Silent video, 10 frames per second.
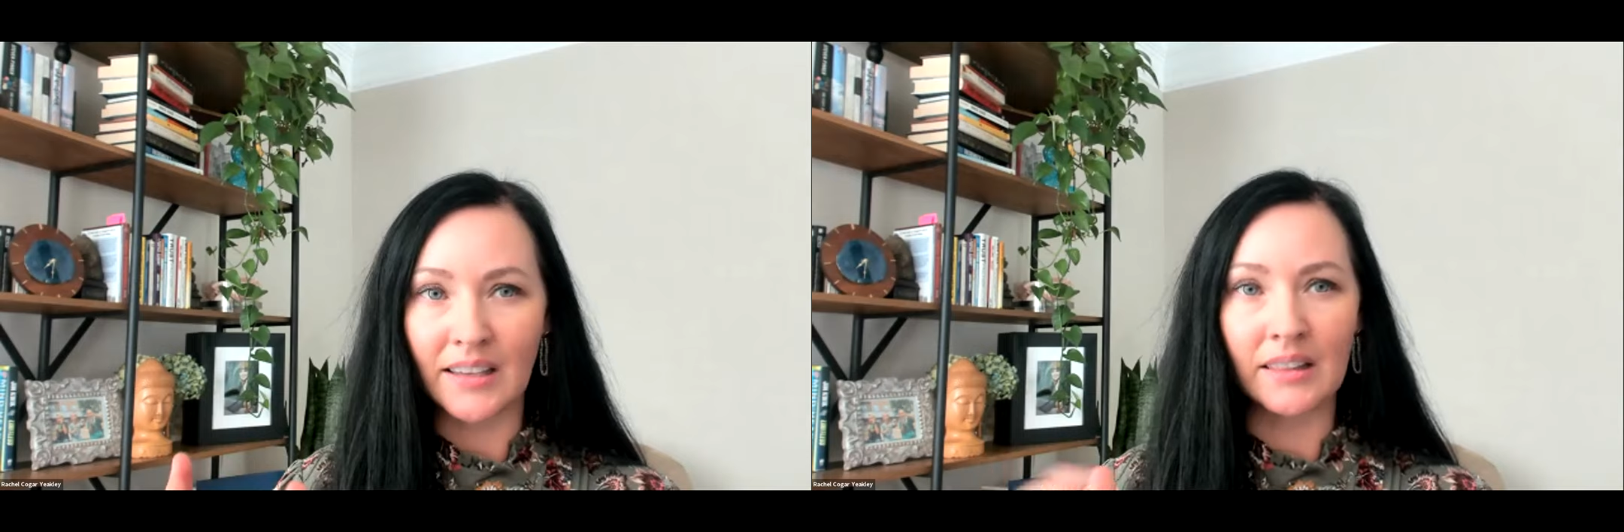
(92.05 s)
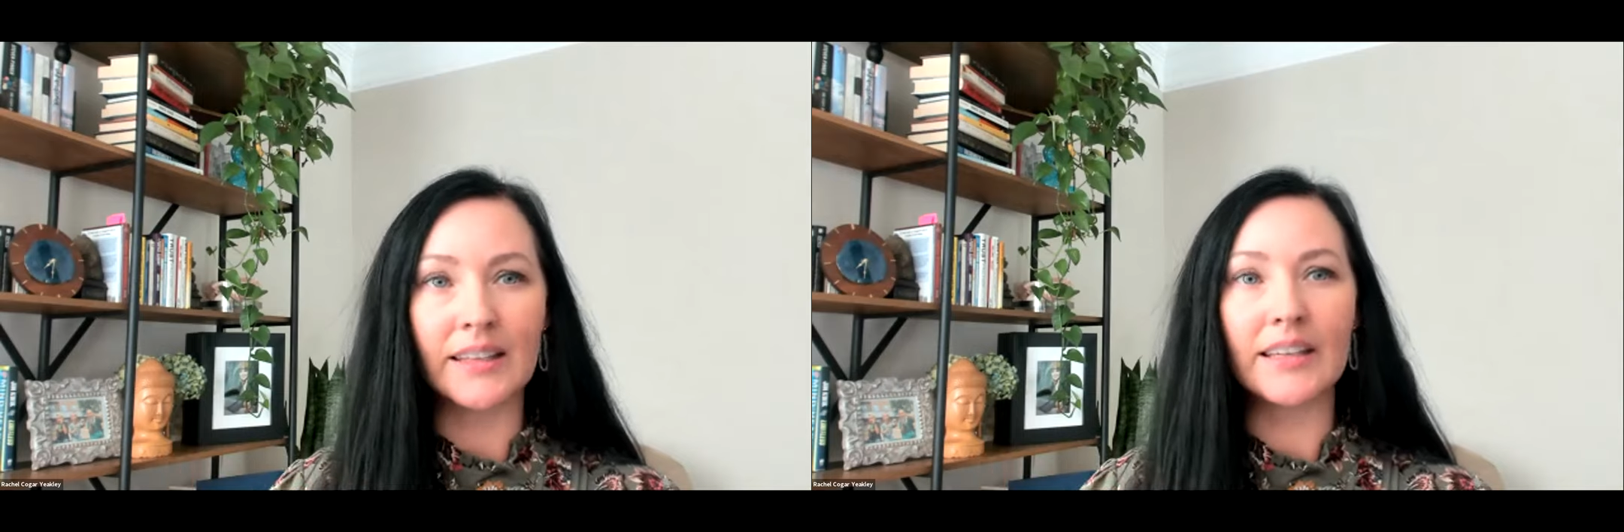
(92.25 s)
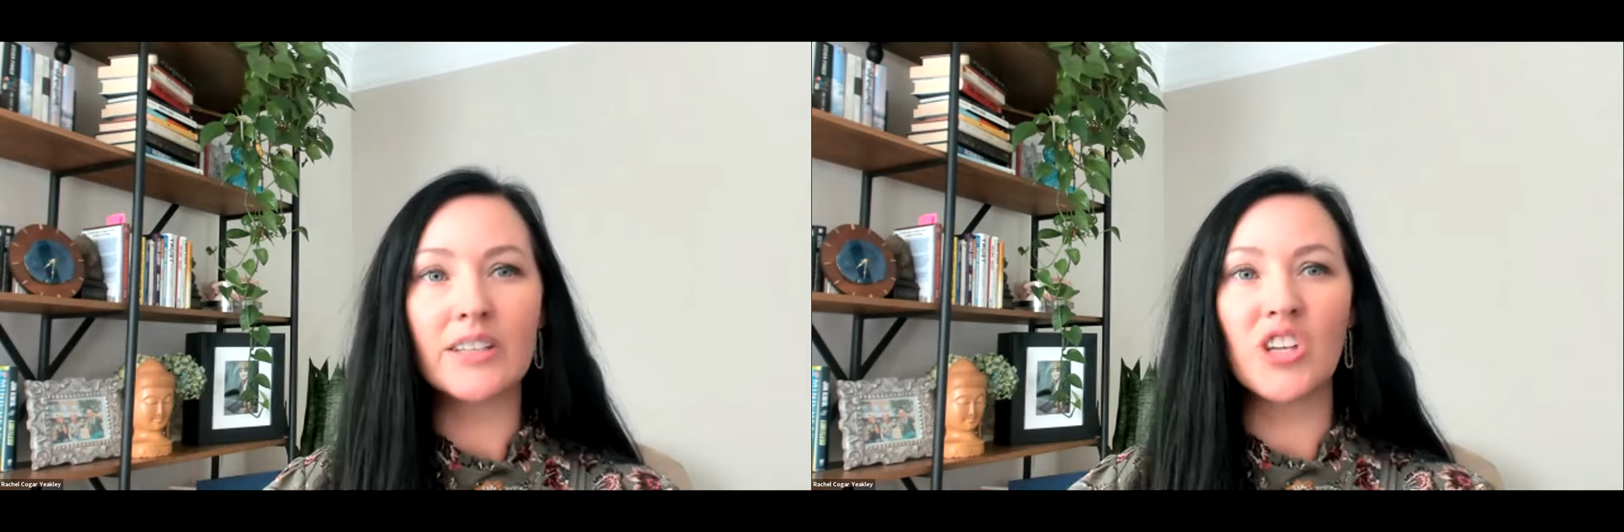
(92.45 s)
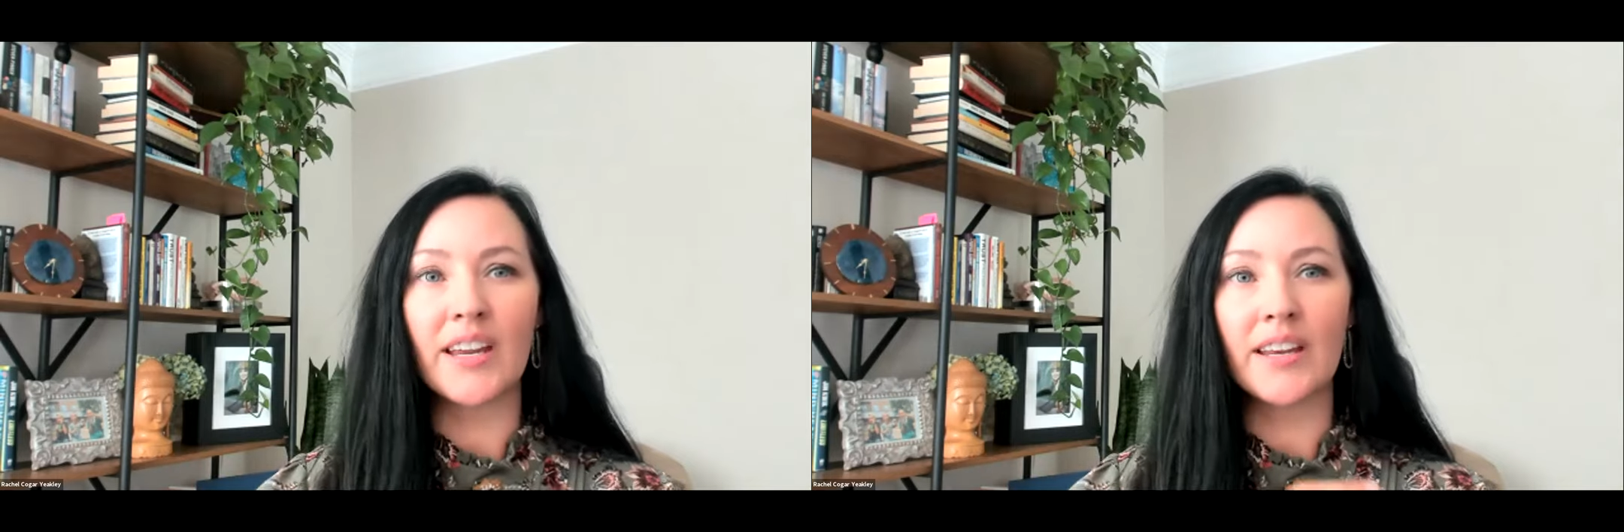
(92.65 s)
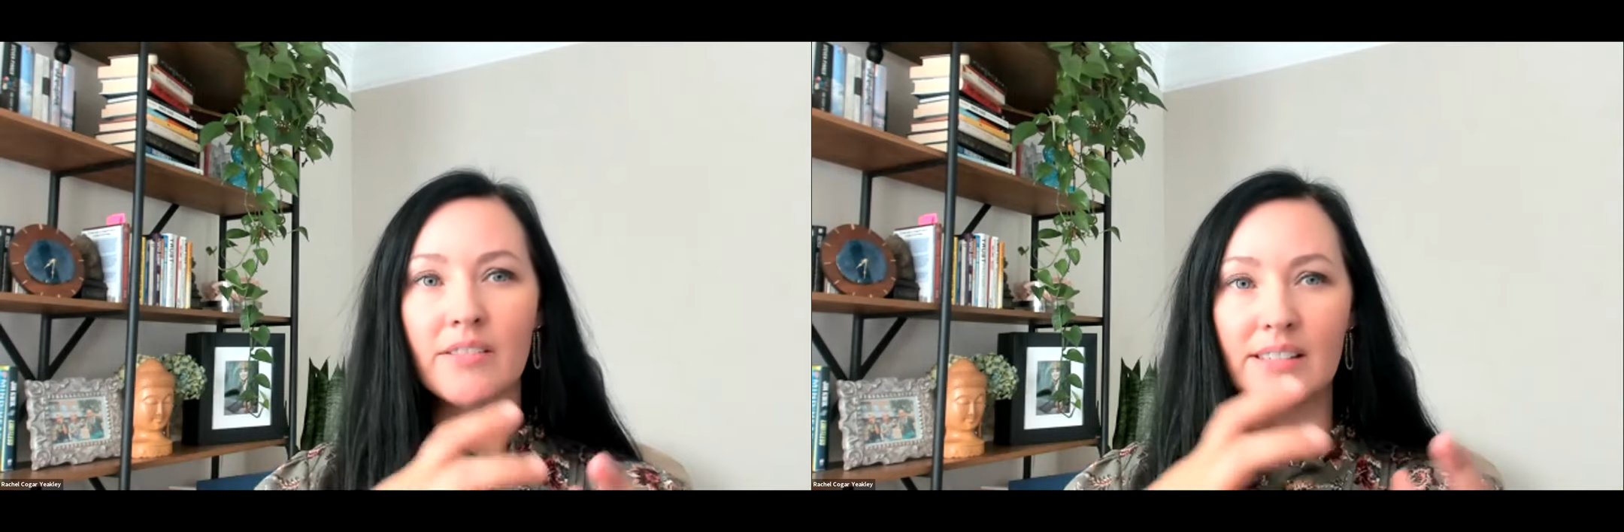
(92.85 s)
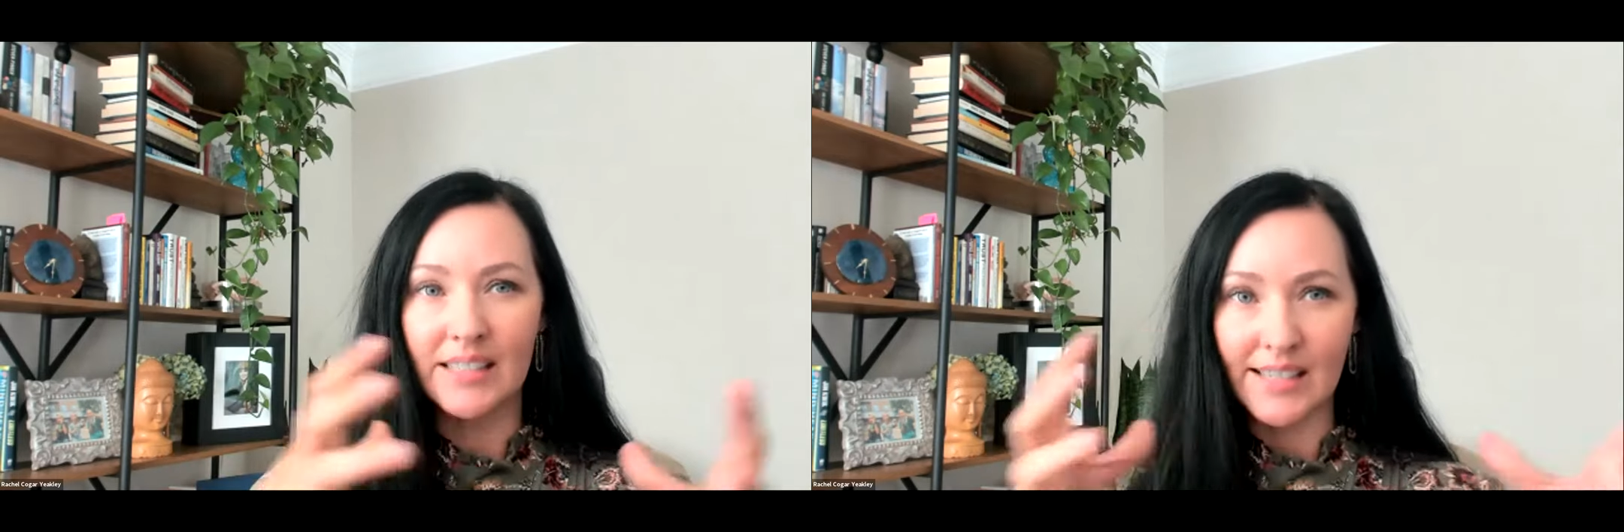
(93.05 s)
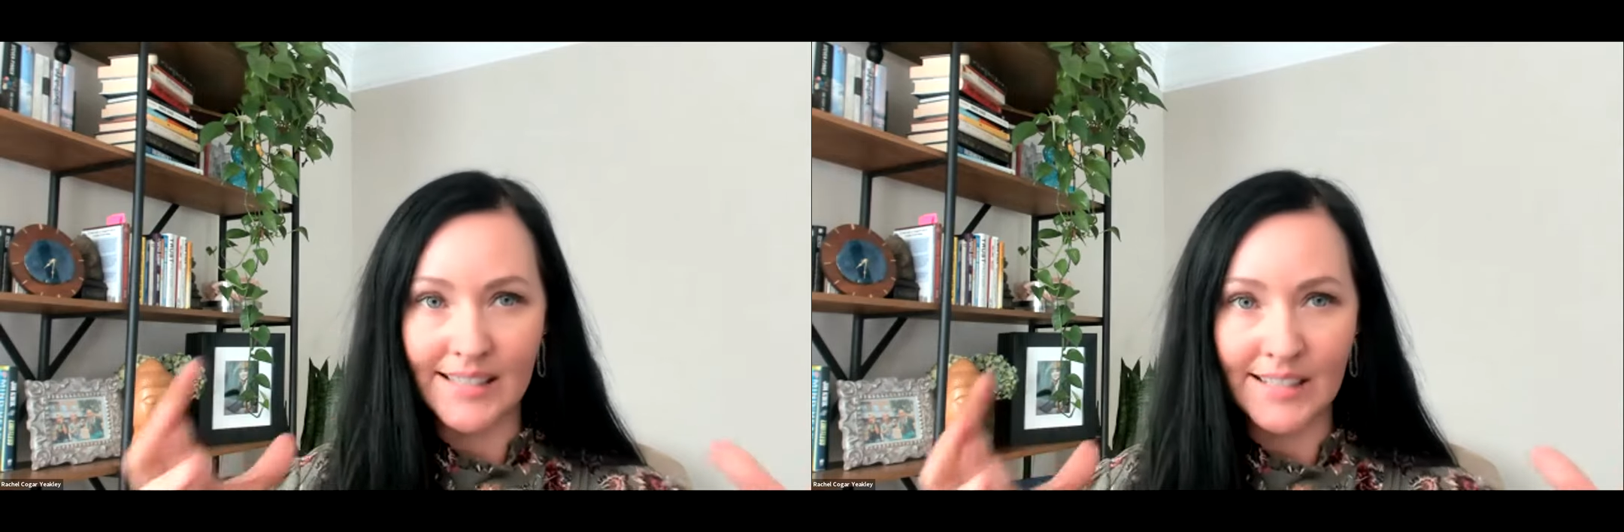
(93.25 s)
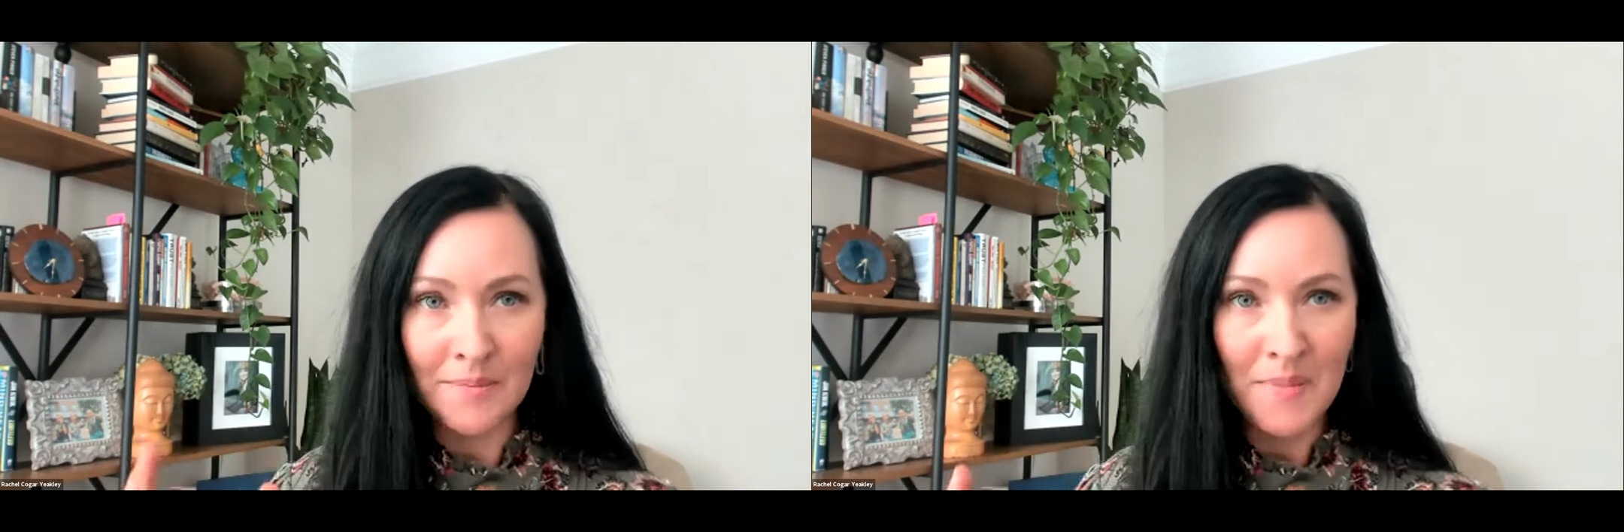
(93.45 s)
and lead gen
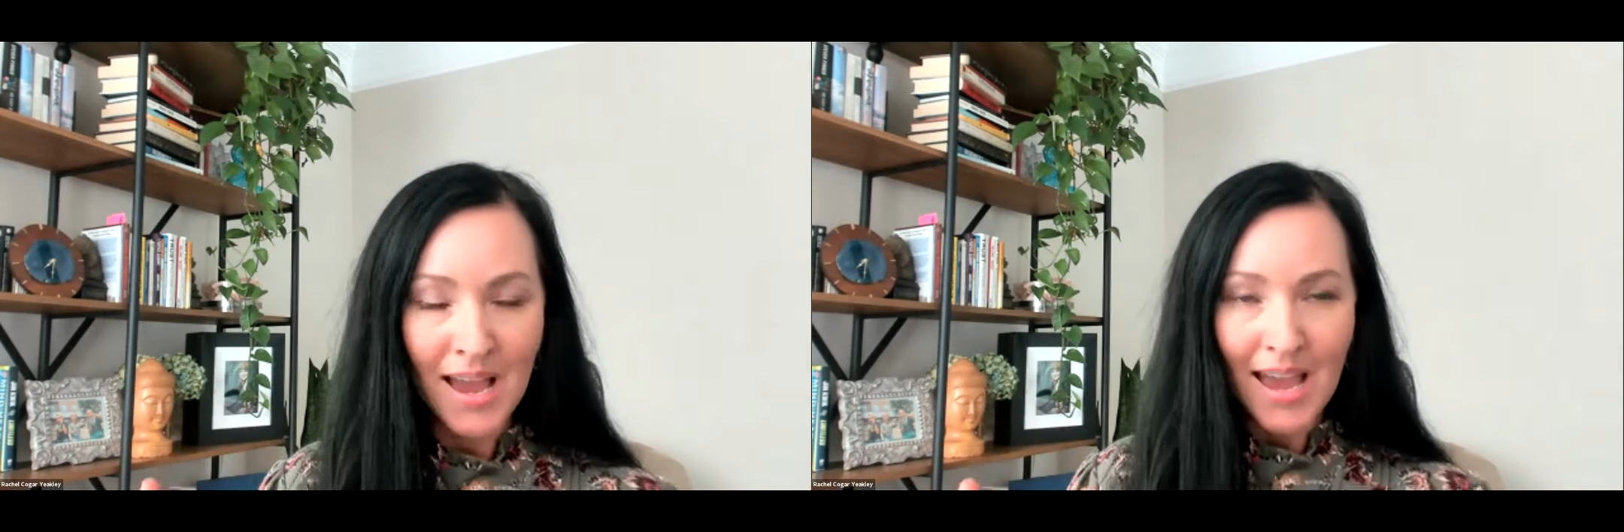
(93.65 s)
system